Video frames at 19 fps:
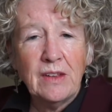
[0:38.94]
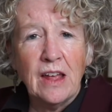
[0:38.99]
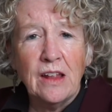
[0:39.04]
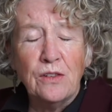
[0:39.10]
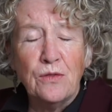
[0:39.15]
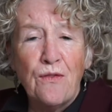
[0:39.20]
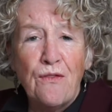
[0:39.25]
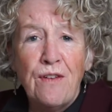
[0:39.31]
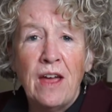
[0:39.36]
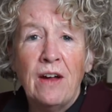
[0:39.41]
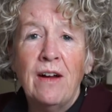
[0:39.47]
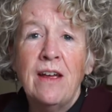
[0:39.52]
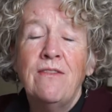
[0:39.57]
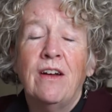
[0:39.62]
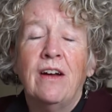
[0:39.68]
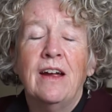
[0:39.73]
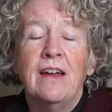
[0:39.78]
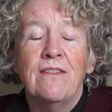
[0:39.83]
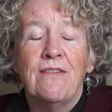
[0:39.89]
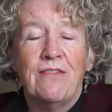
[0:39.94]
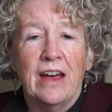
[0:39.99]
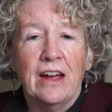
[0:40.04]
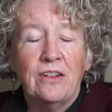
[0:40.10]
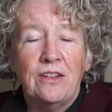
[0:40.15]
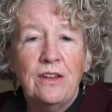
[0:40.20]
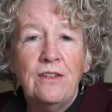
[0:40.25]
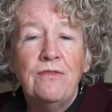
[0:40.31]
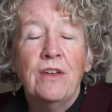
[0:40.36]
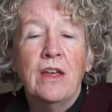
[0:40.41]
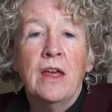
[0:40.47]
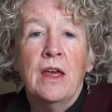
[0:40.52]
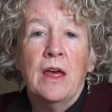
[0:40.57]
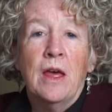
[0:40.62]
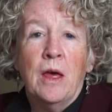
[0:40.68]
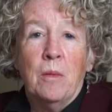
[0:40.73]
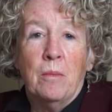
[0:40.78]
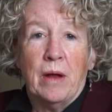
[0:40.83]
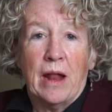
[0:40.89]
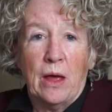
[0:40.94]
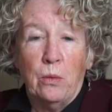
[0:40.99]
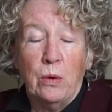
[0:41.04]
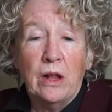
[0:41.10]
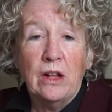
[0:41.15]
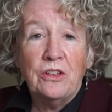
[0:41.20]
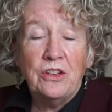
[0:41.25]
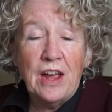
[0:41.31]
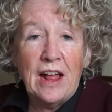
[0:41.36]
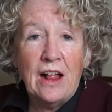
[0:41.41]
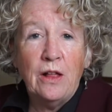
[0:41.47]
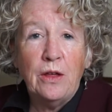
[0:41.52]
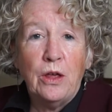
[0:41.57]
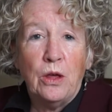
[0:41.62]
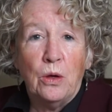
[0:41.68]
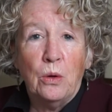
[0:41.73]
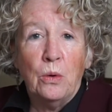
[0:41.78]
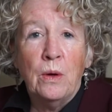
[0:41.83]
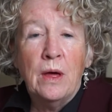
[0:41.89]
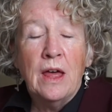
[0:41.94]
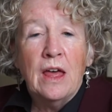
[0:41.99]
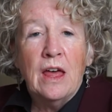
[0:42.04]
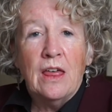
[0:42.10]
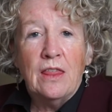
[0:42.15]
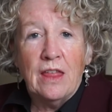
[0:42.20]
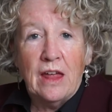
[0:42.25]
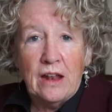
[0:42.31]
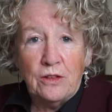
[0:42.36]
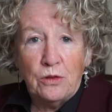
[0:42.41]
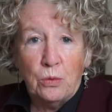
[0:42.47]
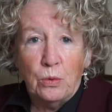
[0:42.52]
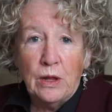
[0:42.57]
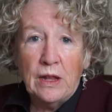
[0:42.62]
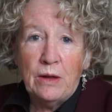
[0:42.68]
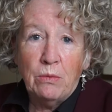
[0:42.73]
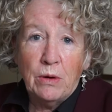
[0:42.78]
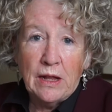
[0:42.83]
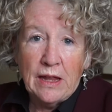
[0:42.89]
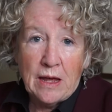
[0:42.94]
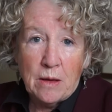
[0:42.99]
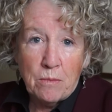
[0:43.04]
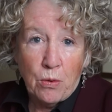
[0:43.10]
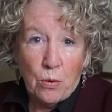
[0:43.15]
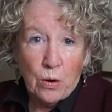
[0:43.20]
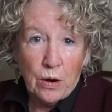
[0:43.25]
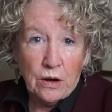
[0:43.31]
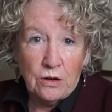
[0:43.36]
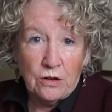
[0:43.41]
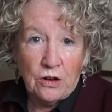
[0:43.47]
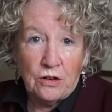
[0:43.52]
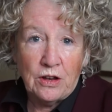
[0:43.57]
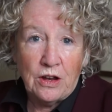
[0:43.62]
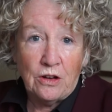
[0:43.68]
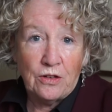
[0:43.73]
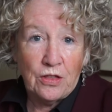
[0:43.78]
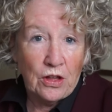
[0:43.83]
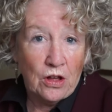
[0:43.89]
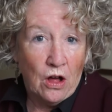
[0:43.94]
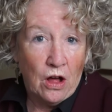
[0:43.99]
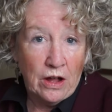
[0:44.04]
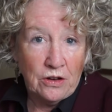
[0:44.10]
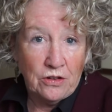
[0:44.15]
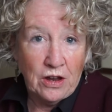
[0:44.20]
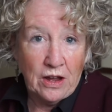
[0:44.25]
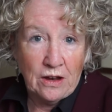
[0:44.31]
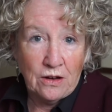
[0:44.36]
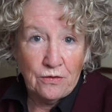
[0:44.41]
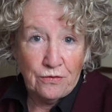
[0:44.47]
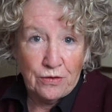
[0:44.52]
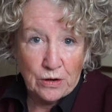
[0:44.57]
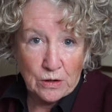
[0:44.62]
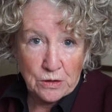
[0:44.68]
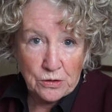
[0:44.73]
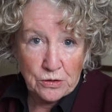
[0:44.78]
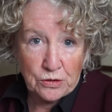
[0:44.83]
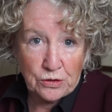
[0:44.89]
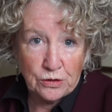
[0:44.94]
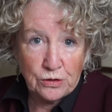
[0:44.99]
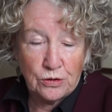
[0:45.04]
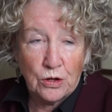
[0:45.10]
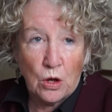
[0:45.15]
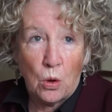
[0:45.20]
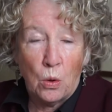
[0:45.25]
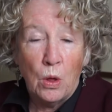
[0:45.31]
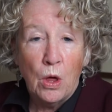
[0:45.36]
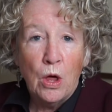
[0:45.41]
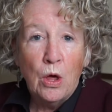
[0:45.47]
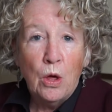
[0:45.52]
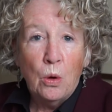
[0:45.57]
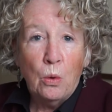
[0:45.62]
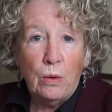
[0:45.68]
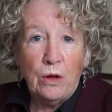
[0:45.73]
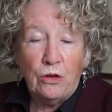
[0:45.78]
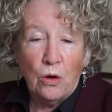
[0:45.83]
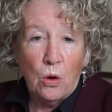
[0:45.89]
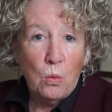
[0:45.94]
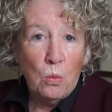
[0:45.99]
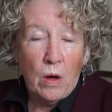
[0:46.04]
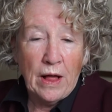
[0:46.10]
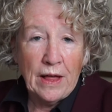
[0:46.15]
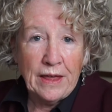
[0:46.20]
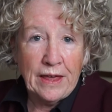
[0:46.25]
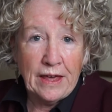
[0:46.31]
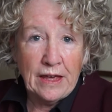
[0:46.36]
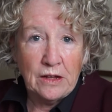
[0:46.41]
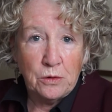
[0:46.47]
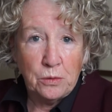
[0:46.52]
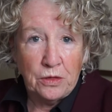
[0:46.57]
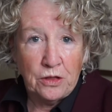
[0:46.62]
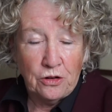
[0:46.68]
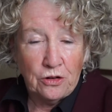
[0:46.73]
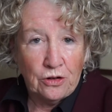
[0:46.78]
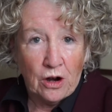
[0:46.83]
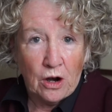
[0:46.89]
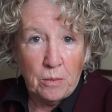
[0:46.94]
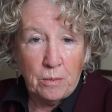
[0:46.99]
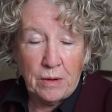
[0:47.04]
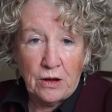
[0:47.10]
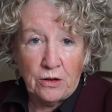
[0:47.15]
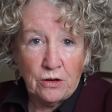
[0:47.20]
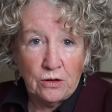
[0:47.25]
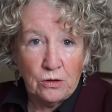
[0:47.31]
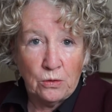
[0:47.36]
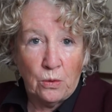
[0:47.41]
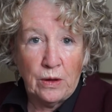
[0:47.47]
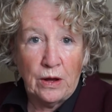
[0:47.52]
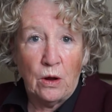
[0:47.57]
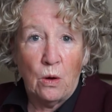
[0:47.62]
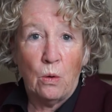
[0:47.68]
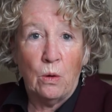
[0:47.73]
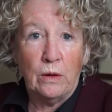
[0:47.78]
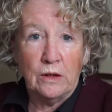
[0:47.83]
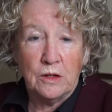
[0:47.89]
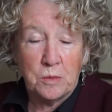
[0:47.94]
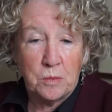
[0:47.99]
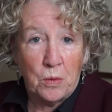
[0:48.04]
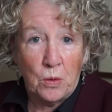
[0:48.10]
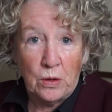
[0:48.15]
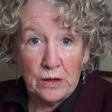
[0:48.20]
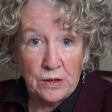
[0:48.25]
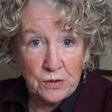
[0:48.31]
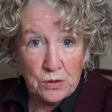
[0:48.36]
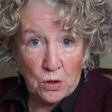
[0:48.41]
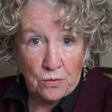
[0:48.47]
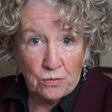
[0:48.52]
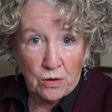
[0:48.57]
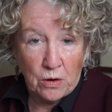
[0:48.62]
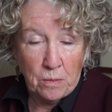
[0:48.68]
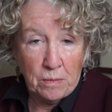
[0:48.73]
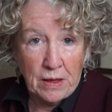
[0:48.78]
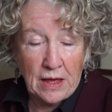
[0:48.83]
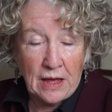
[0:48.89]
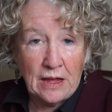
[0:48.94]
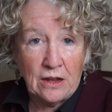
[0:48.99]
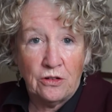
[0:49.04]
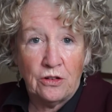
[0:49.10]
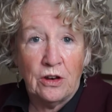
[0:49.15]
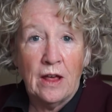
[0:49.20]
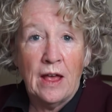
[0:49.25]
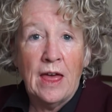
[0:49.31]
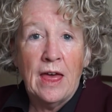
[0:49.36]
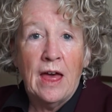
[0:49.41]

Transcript: It's very, very effective, but I will tell you that it's really, really important to teach the content first. So we don't want kids with a Sharpie just going holus bolus over a page,